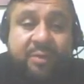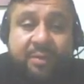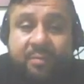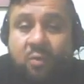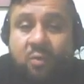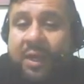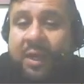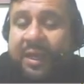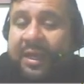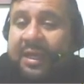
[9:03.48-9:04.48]
while
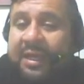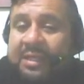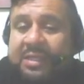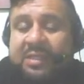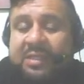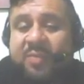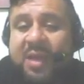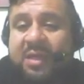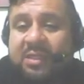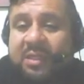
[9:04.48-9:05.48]
English and
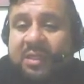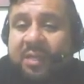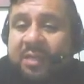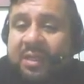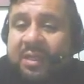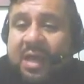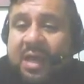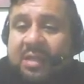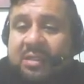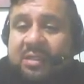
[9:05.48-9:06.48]
Spanish limiting
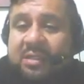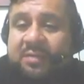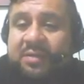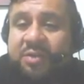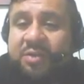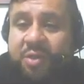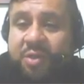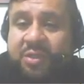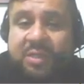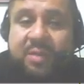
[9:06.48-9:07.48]
adjectives share
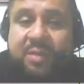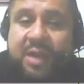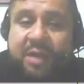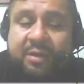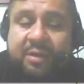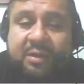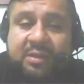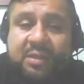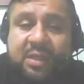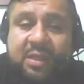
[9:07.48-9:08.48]
similarities
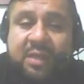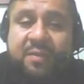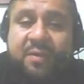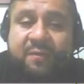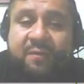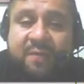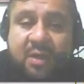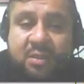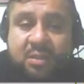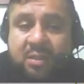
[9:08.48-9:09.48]
in their
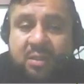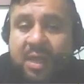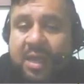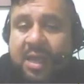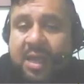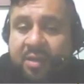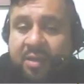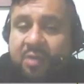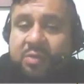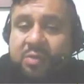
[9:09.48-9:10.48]
function and
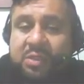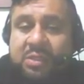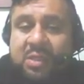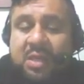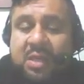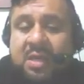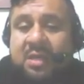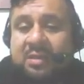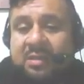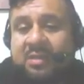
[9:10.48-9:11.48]
uses,
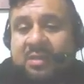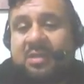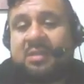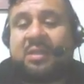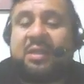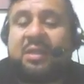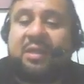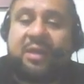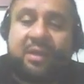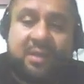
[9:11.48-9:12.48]
such as
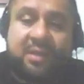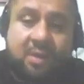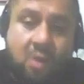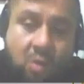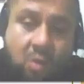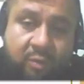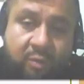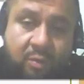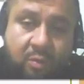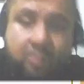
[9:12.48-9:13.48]
indicating
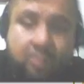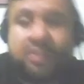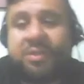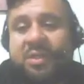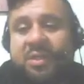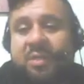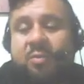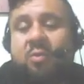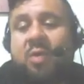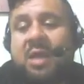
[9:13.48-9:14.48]
ownership
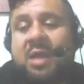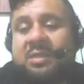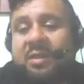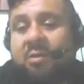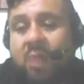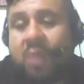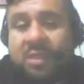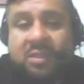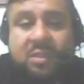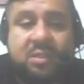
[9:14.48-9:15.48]
or asking
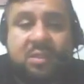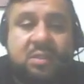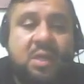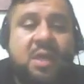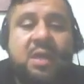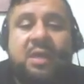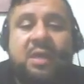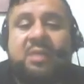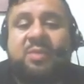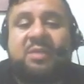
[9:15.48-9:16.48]
questions,
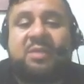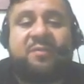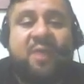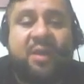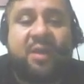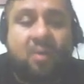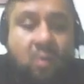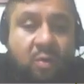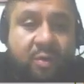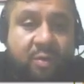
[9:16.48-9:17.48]
specifying
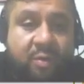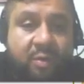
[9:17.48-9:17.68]
order,